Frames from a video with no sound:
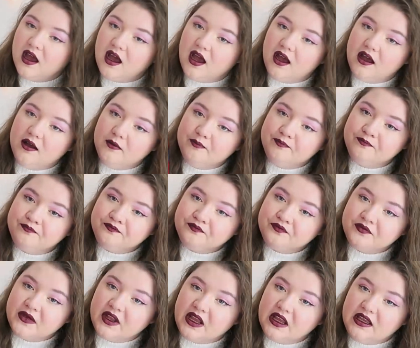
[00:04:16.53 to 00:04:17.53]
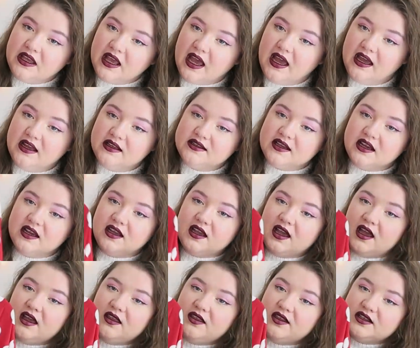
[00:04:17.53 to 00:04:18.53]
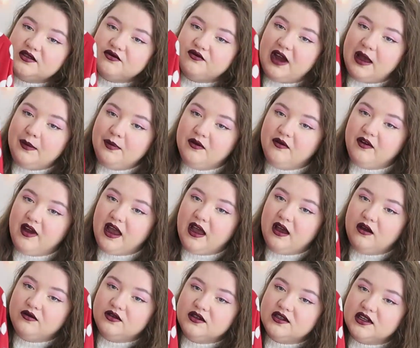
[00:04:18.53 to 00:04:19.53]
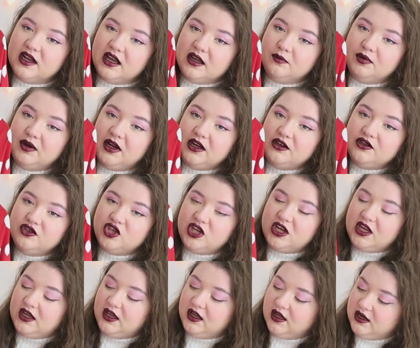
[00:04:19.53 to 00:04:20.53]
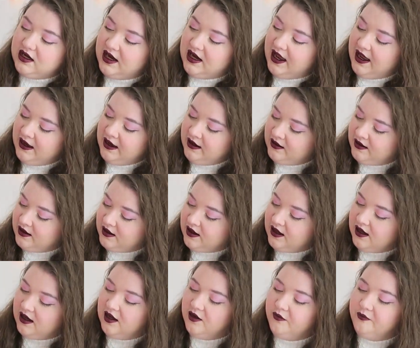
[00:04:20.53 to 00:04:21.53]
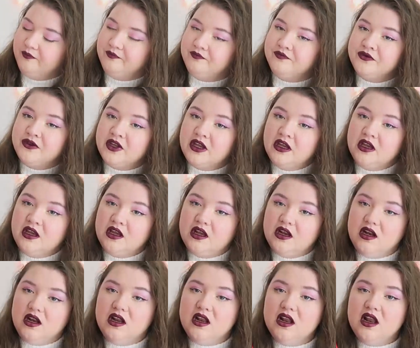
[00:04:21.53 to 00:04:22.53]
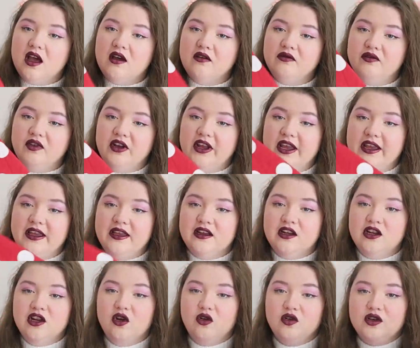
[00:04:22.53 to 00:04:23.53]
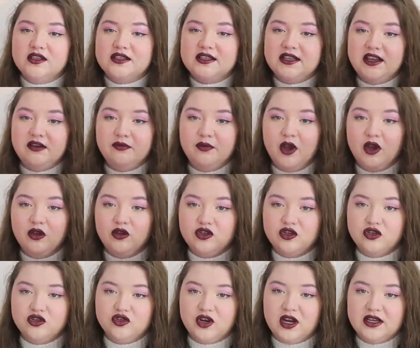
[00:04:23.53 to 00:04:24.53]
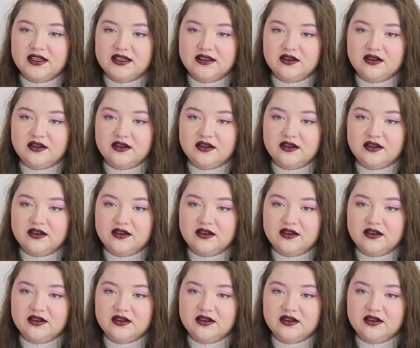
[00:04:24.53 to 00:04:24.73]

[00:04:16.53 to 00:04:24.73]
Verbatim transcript: Um, yeah, it's like uh, this wraparound, like plunging neck, um, lovely long sleeve polka dot dress.